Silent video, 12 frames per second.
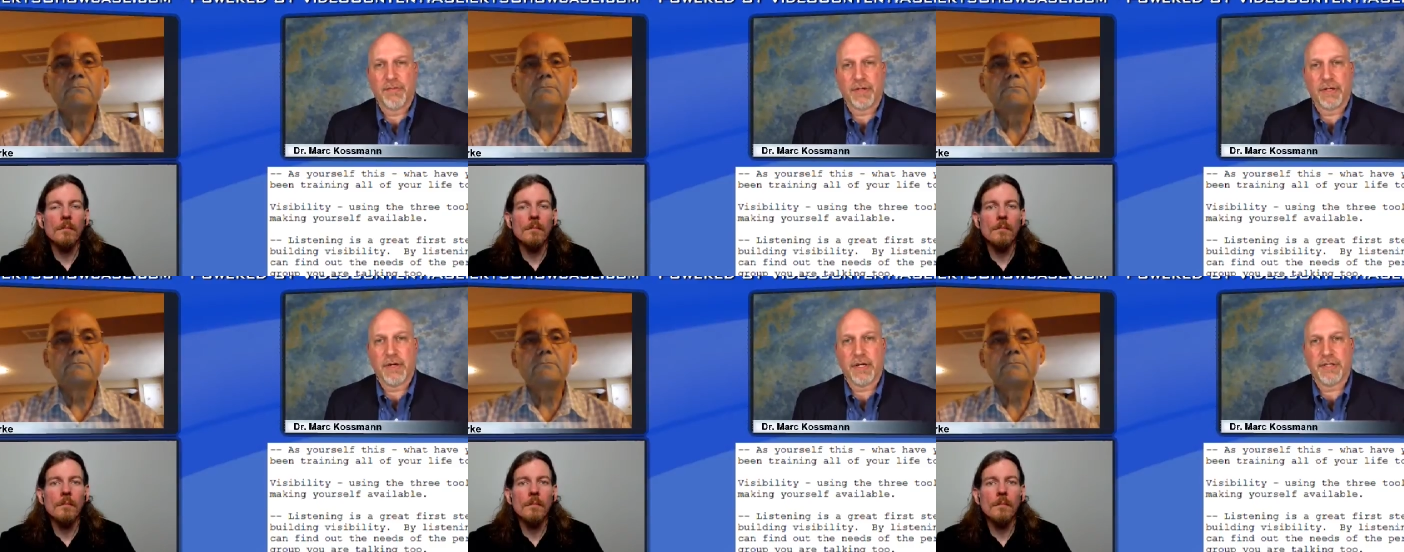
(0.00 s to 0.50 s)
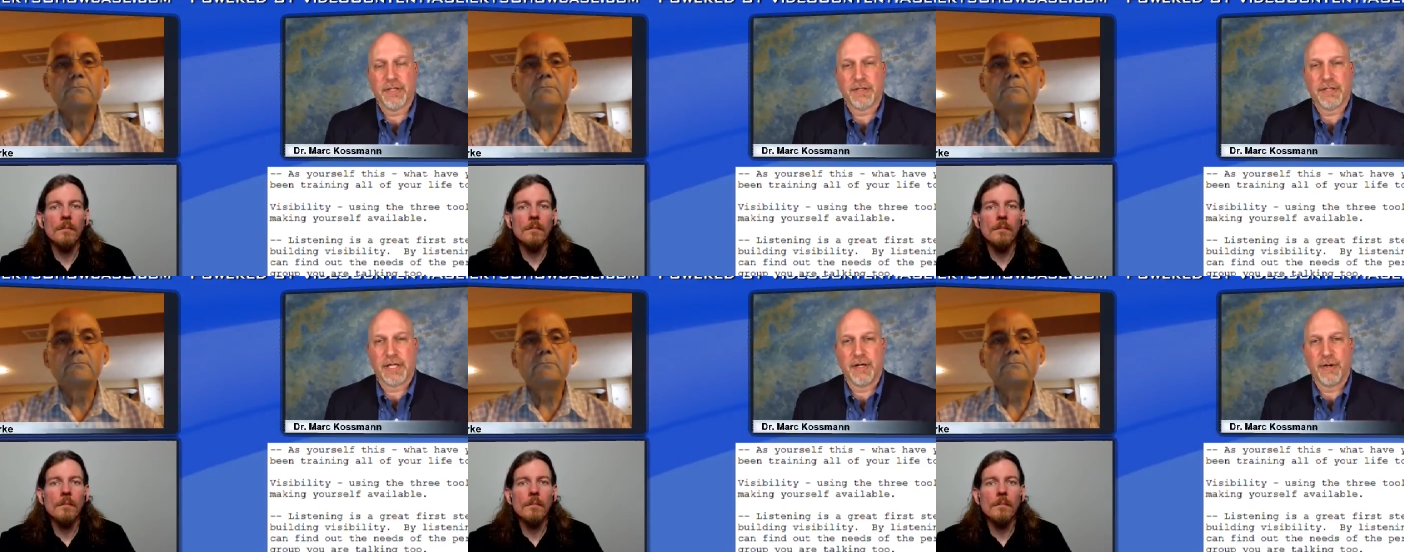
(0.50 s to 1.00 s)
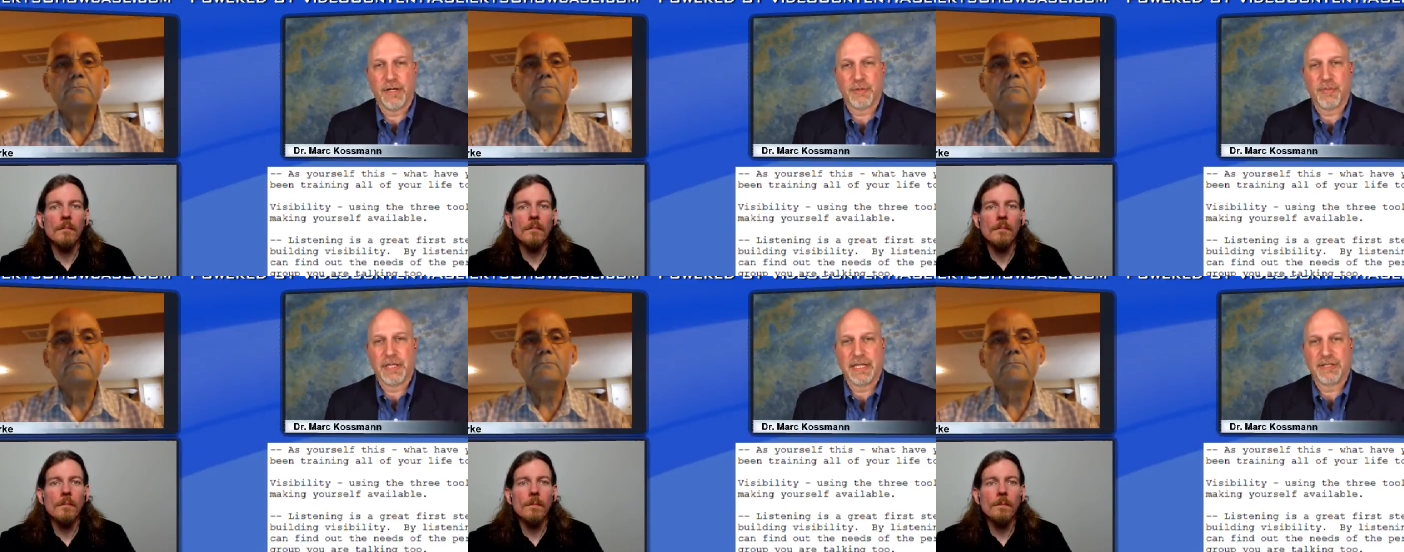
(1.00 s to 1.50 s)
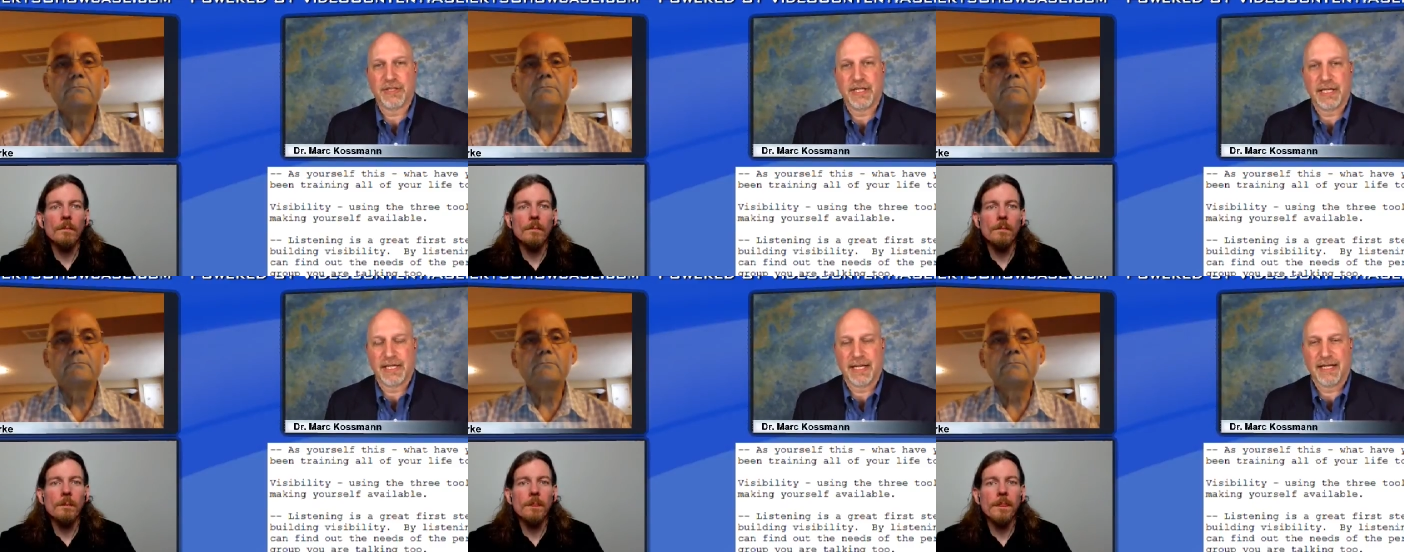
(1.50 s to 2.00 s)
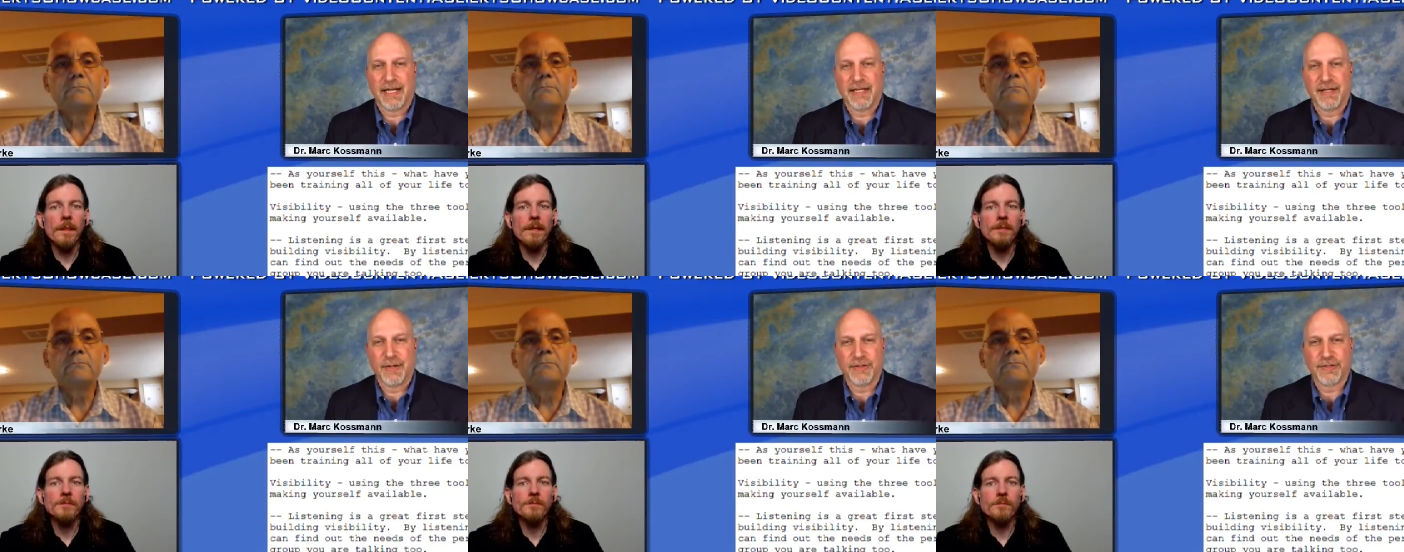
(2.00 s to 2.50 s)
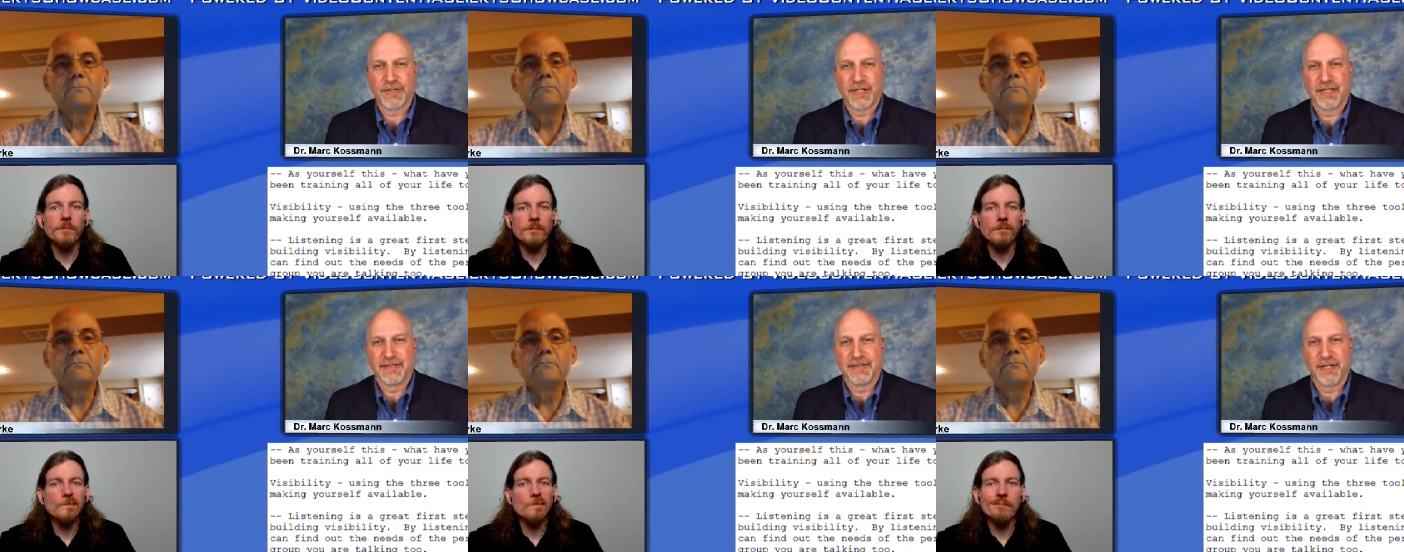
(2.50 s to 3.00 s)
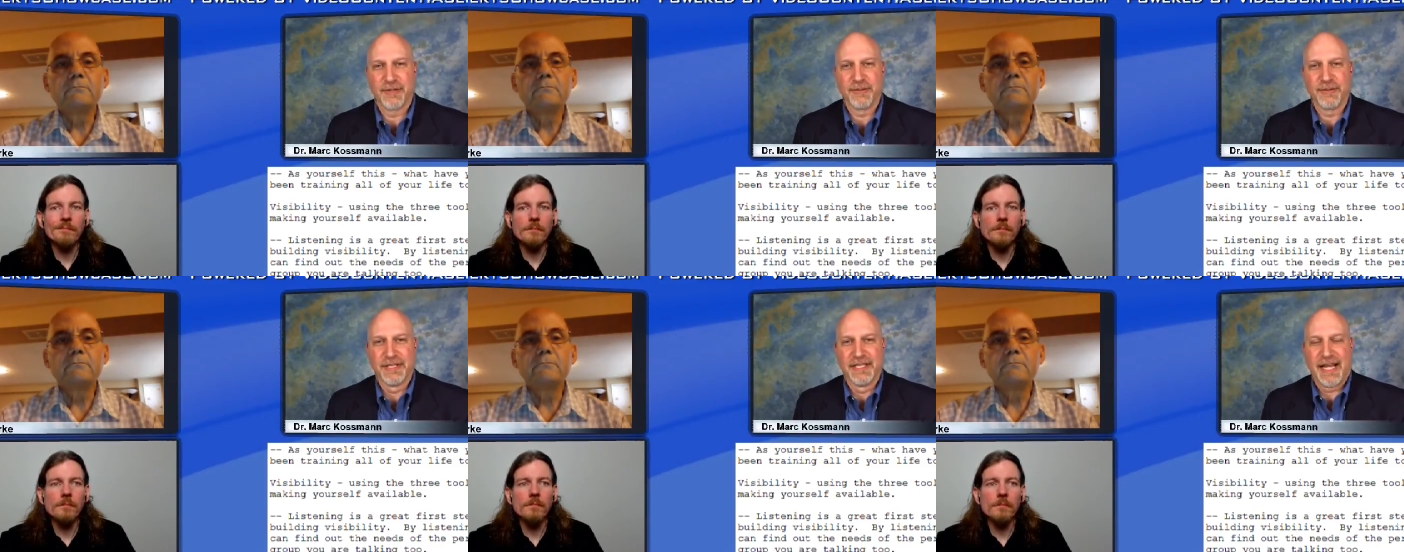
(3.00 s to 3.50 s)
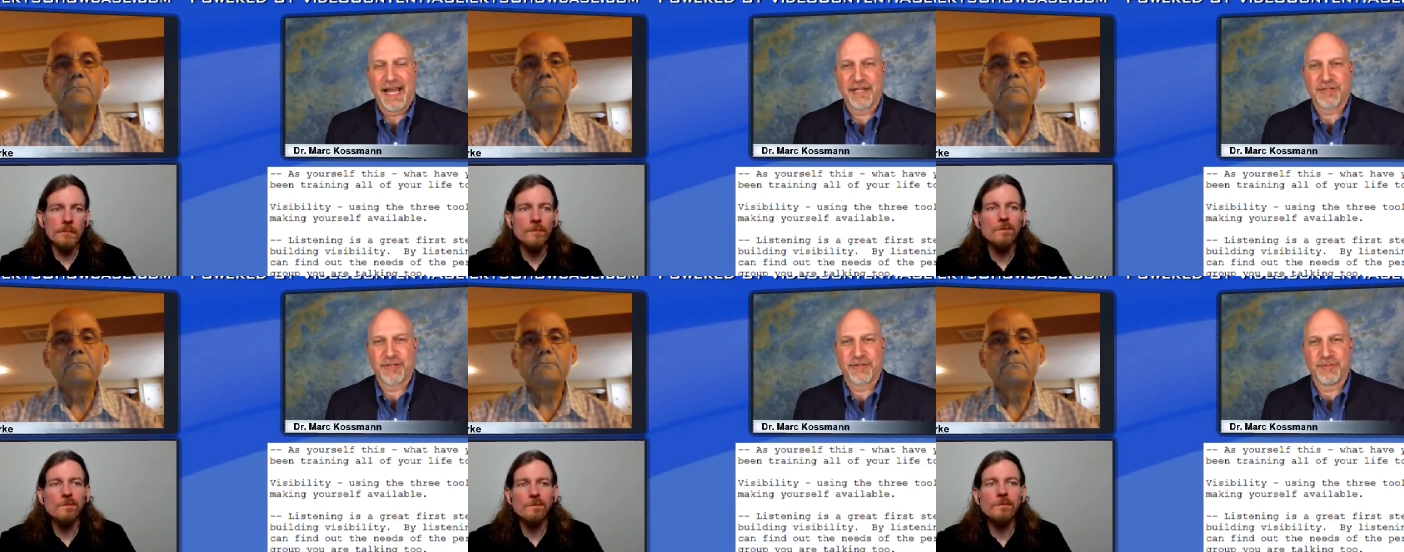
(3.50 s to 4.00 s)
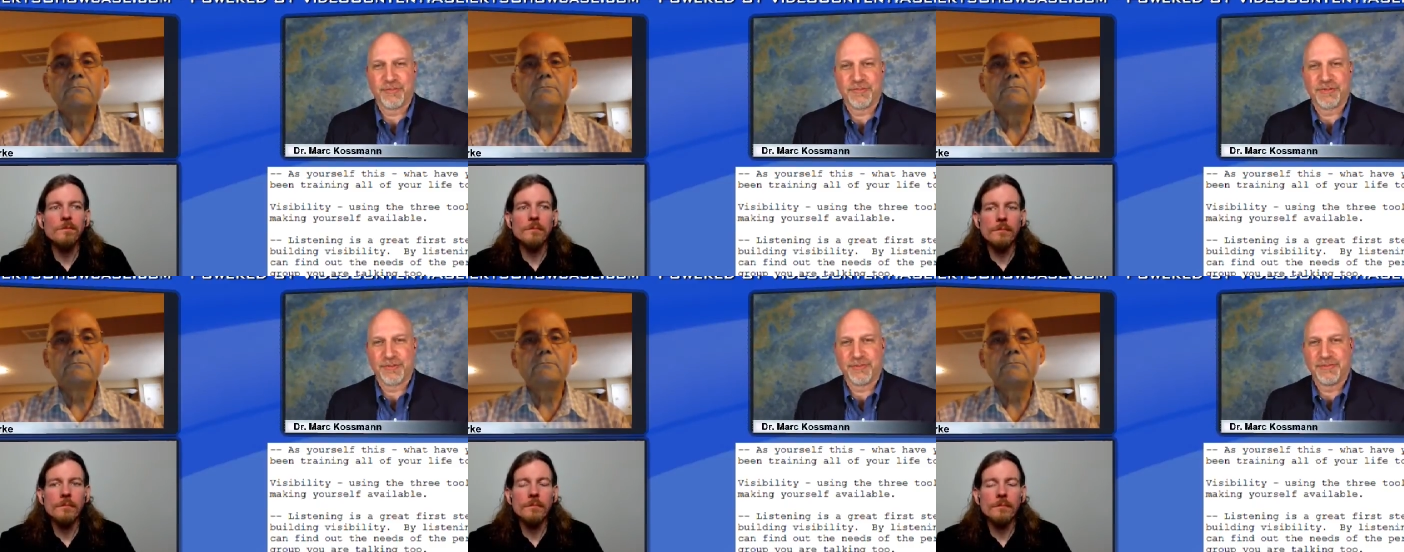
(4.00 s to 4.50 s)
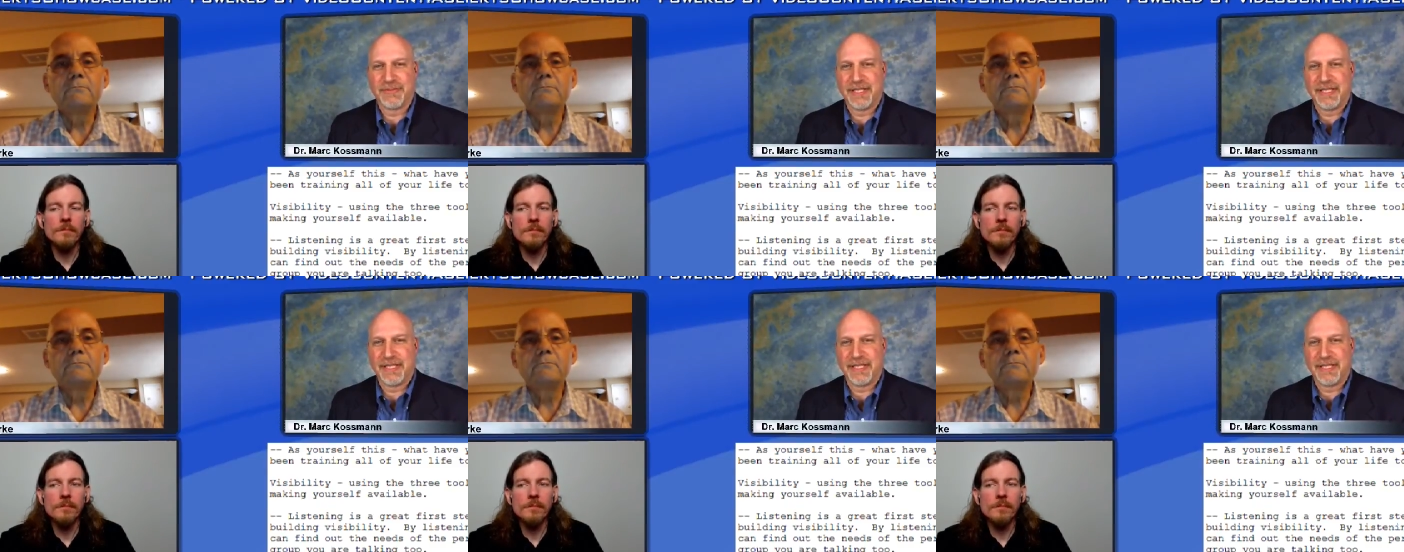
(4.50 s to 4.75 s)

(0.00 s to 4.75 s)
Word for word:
Speaker 1: over to Chris here because I know he's been listening and I, I know he's going to you know ask you some some